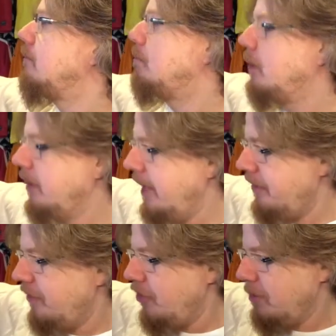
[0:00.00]

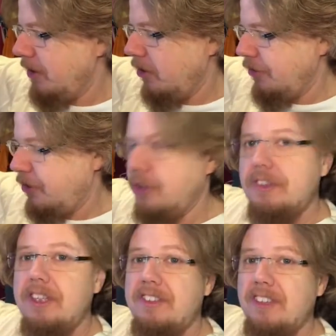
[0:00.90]
polyester, but also
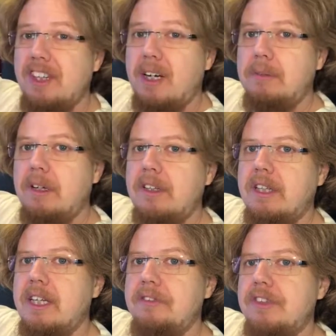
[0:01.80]
cotton. It's a, a kind of